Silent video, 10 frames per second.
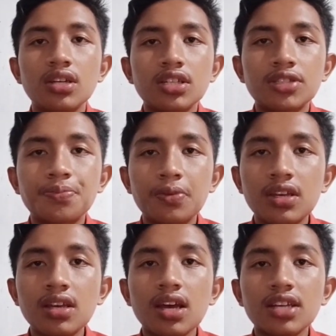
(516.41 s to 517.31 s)

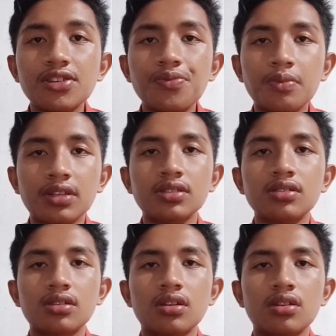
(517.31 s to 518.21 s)
speaking achievement,
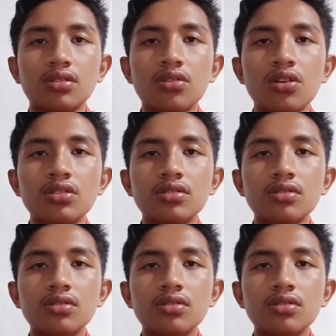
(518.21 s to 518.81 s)
not